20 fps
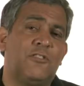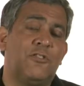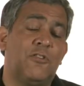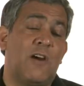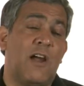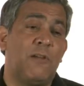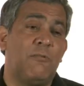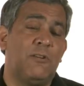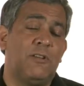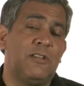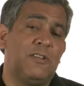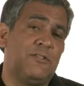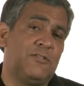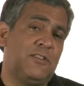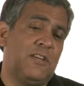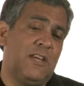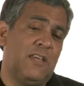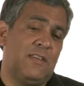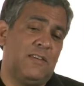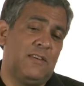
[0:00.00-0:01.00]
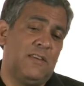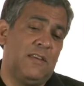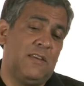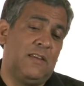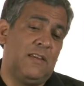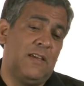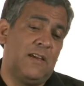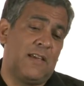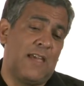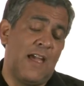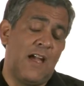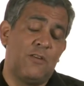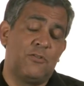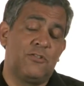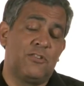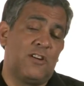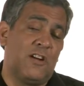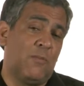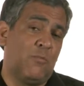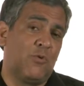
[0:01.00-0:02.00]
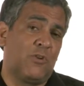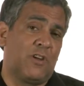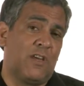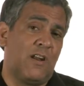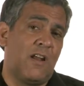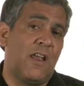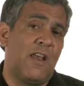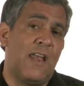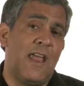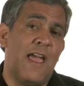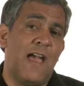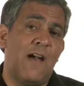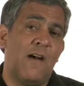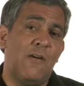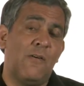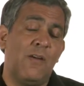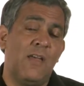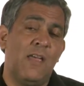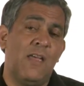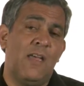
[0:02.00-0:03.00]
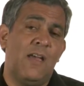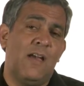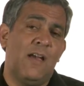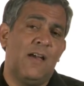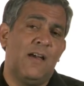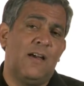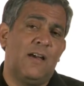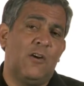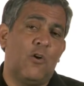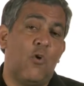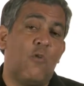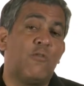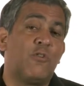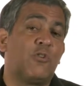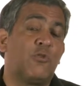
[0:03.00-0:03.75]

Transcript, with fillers: So I really see the accounts that I'm working on now uh, over